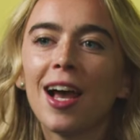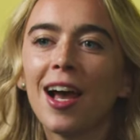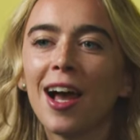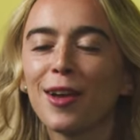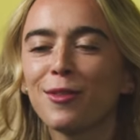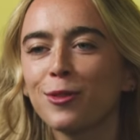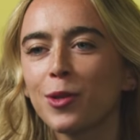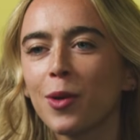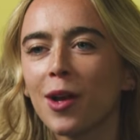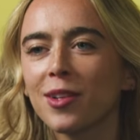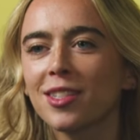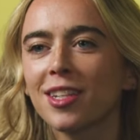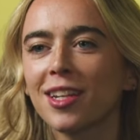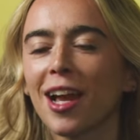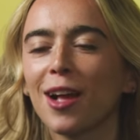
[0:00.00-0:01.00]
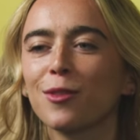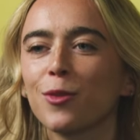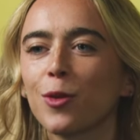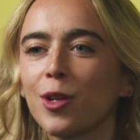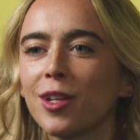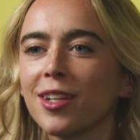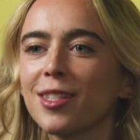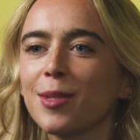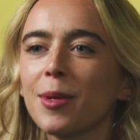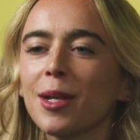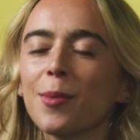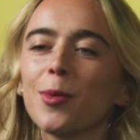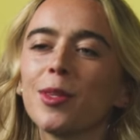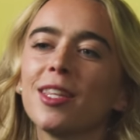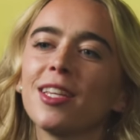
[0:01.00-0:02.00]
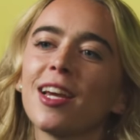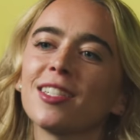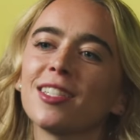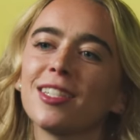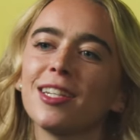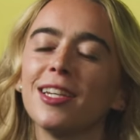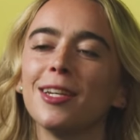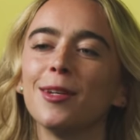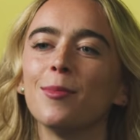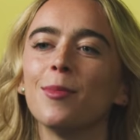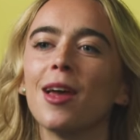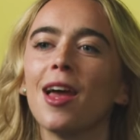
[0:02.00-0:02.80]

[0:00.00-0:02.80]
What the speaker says: I flew out to California to meet up with the Yes team